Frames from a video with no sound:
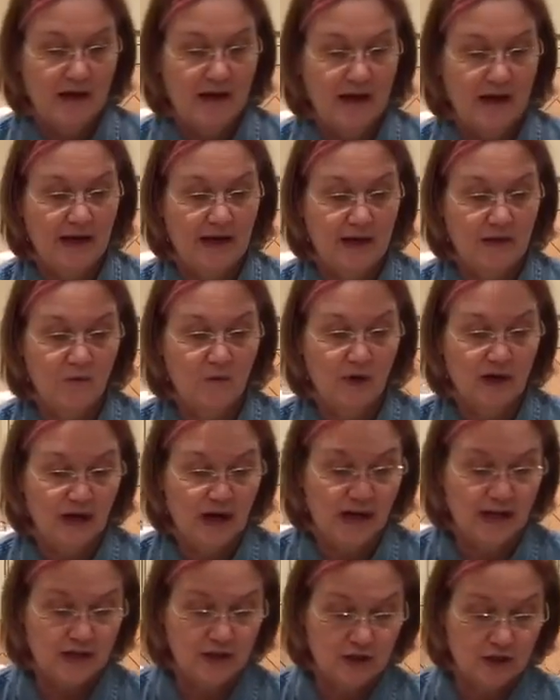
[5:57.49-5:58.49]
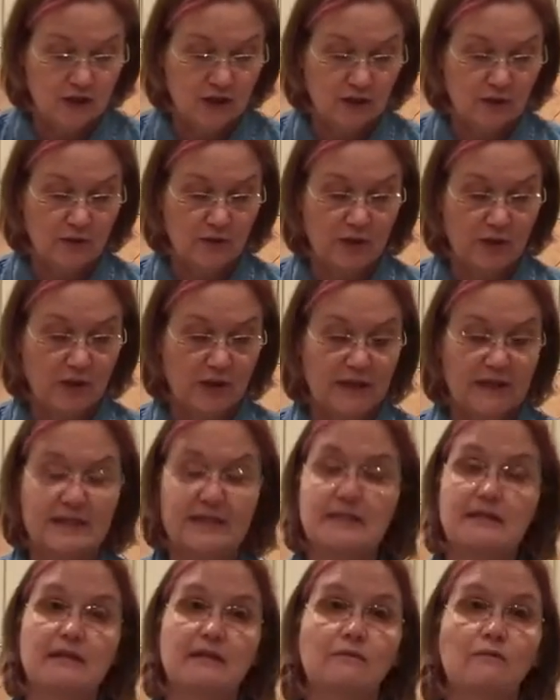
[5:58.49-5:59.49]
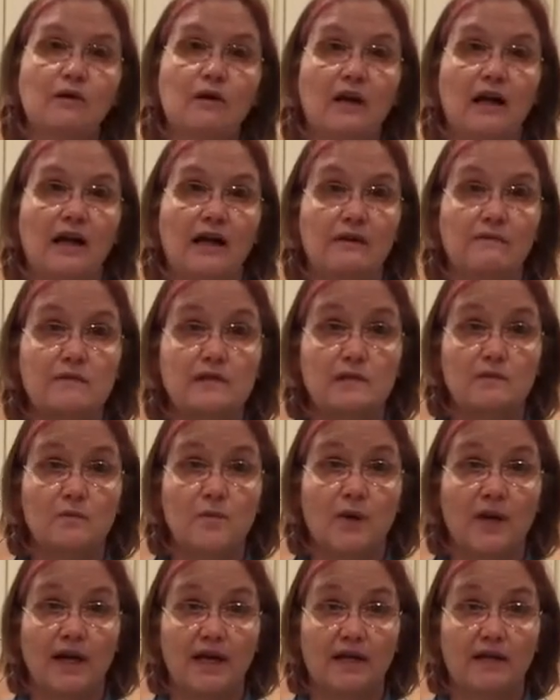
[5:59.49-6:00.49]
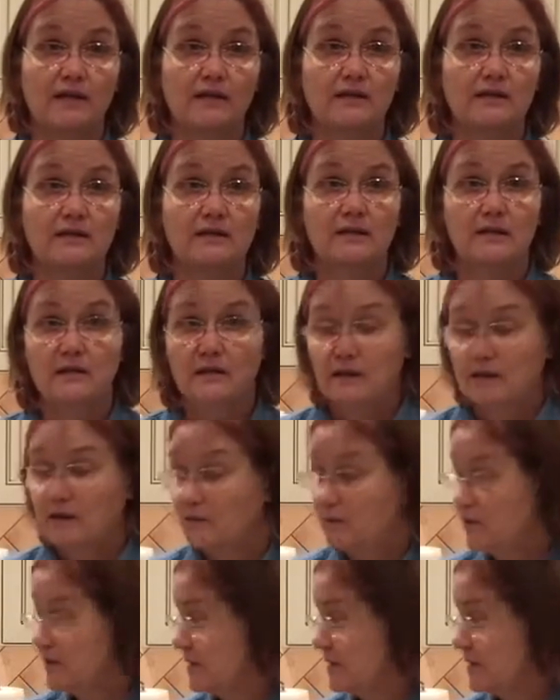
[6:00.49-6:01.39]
and what I do, you can see where I have sprayed it with